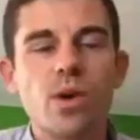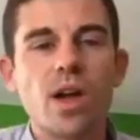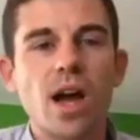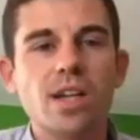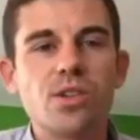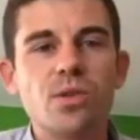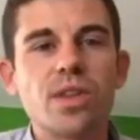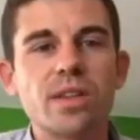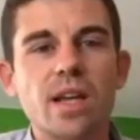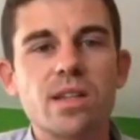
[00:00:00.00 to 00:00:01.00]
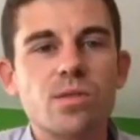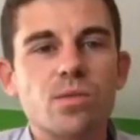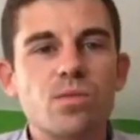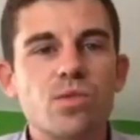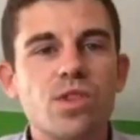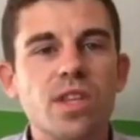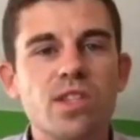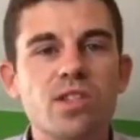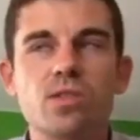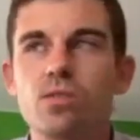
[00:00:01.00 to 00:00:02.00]
I do think that
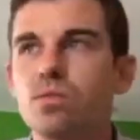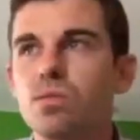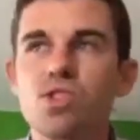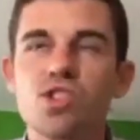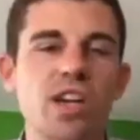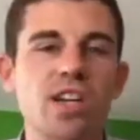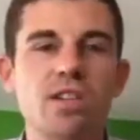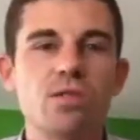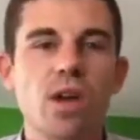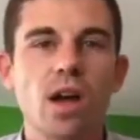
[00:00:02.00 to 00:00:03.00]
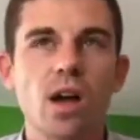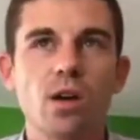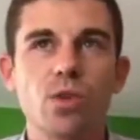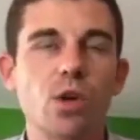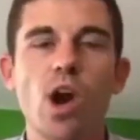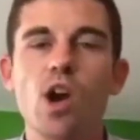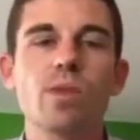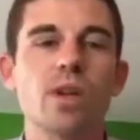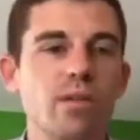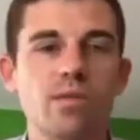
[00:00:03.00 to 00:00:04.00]
this sudden
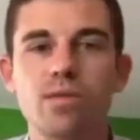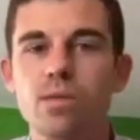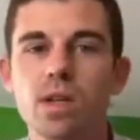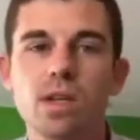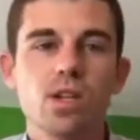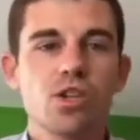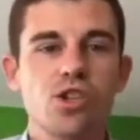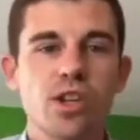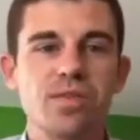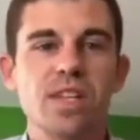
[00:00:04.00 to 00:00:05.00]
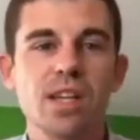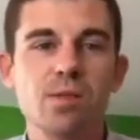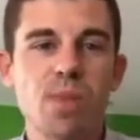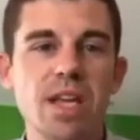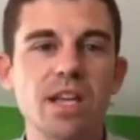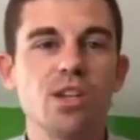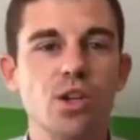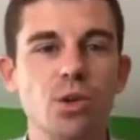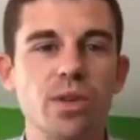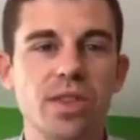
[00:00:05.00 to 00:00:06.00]
requirement of shifting and making
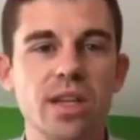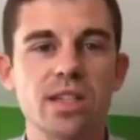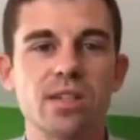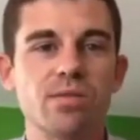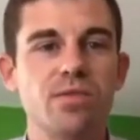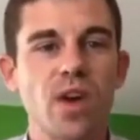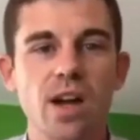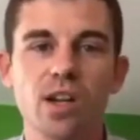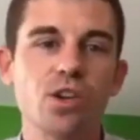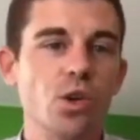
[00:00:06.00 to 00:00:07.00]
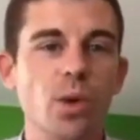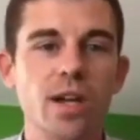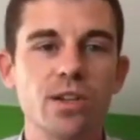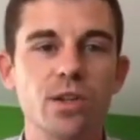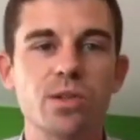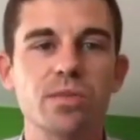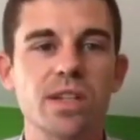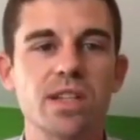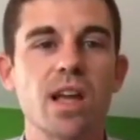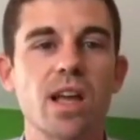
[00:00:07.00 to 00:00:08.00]
do with things and finding a new way to do some
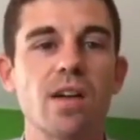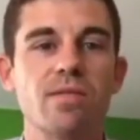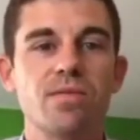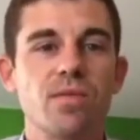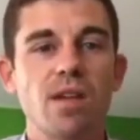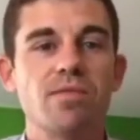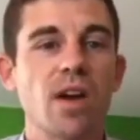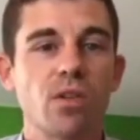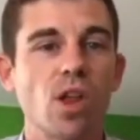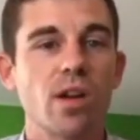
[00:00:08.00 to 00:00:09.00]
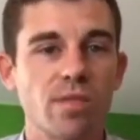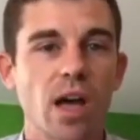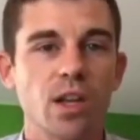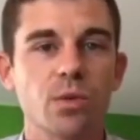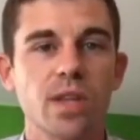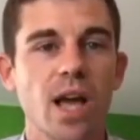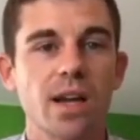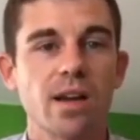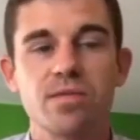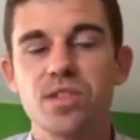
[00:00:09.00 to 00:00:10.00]
things, I've found a lot of value in that.
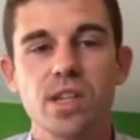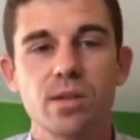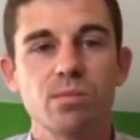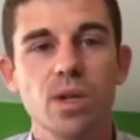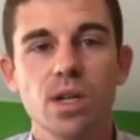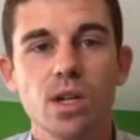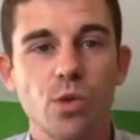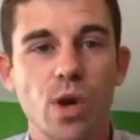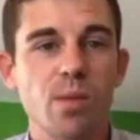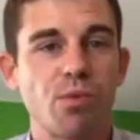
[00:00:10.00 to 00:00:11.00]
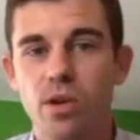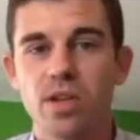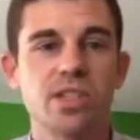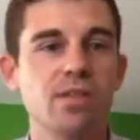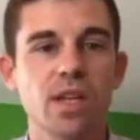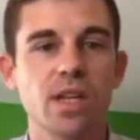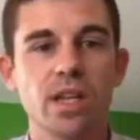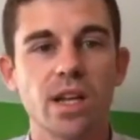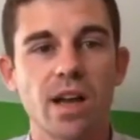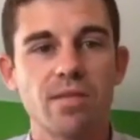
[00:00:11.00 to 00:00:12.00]
I've seen great productivity,
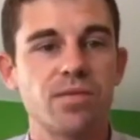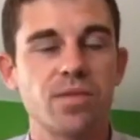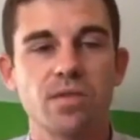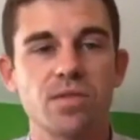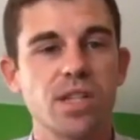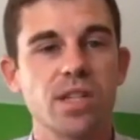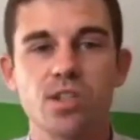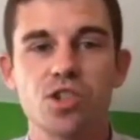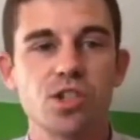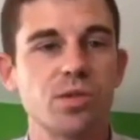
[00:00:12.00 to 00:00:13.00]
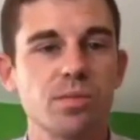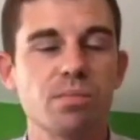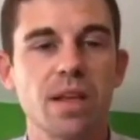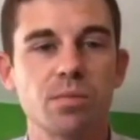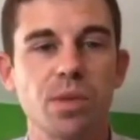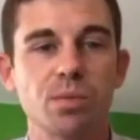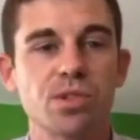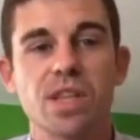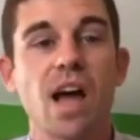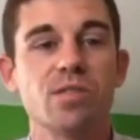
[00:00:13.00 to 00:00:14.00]
and I've seen it just make
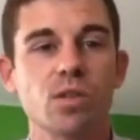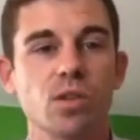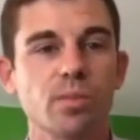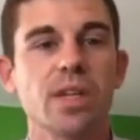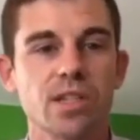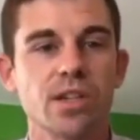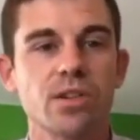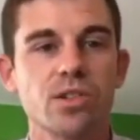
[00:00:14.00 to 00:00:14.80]
people's lives a little bit easier.